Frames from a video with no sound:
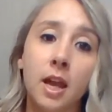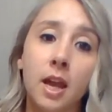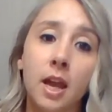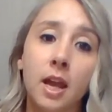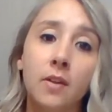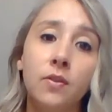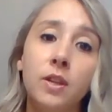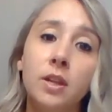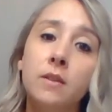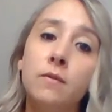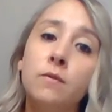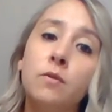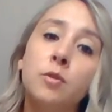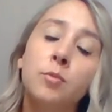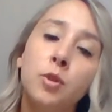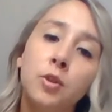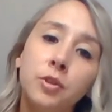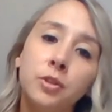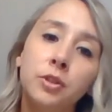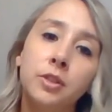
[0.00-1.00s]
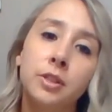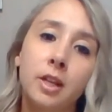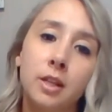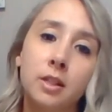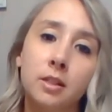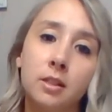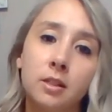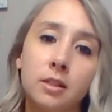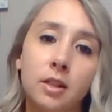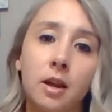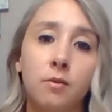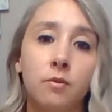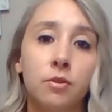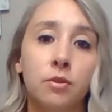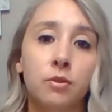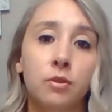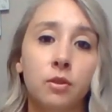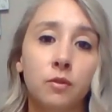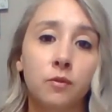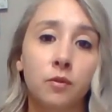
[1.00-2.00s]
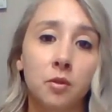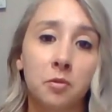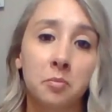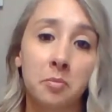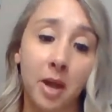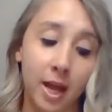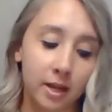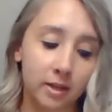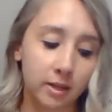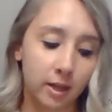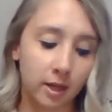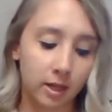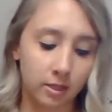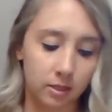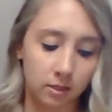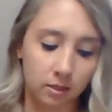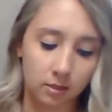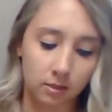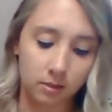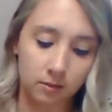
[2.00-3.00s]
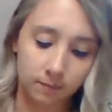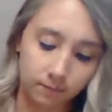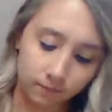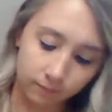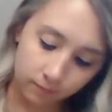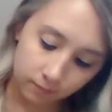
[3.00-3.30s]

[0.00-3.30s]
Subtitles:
And then for both sexes, I want to look for a patent anus.